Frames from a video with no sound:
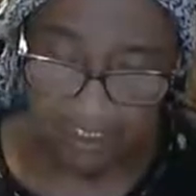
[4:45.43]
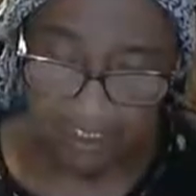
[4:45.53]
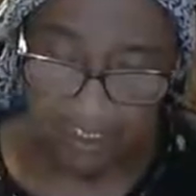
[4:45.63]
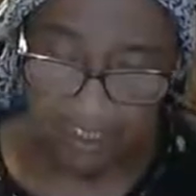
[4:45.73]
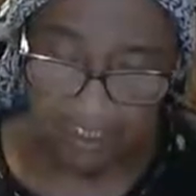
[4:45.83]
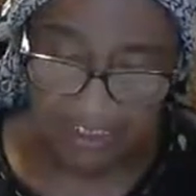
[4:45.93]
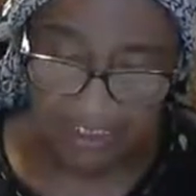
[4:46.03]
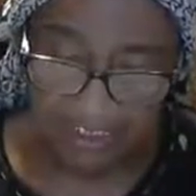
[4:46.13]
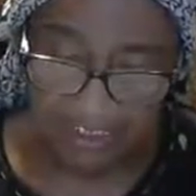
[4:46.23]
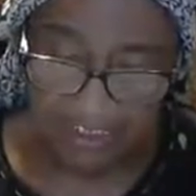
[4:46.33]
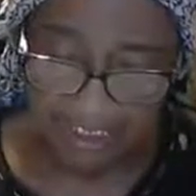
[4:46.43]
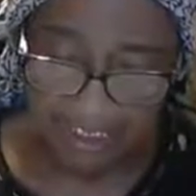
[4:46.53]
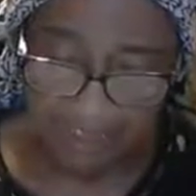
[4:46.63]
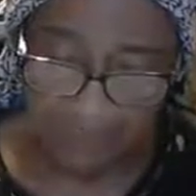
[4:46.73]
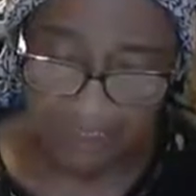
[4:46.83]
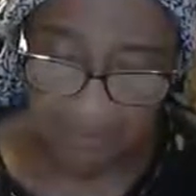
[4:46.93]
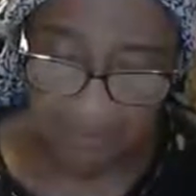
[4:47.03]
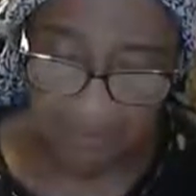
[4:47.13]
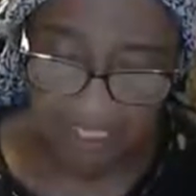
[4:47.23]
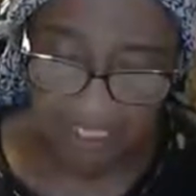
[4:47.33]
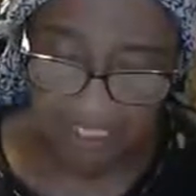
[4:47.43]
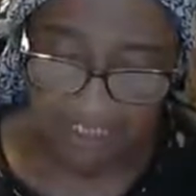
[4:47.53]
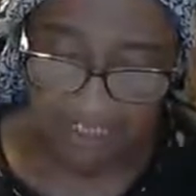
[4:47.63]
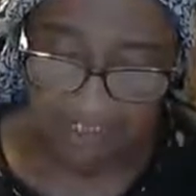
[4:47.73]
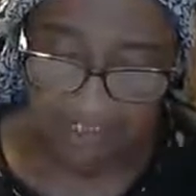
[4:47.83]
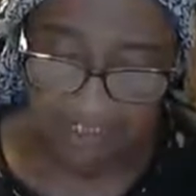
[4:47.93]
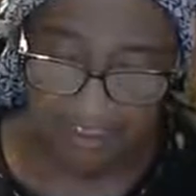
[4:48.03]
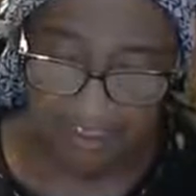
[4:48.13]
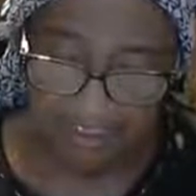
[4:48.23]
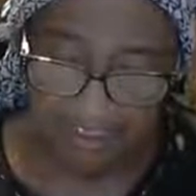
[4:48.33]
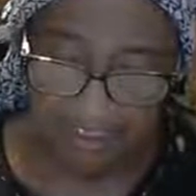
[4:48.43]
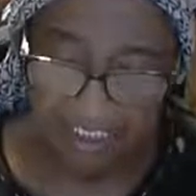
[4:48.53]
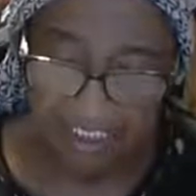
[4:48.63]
And he took the cup, and when he had given thanks,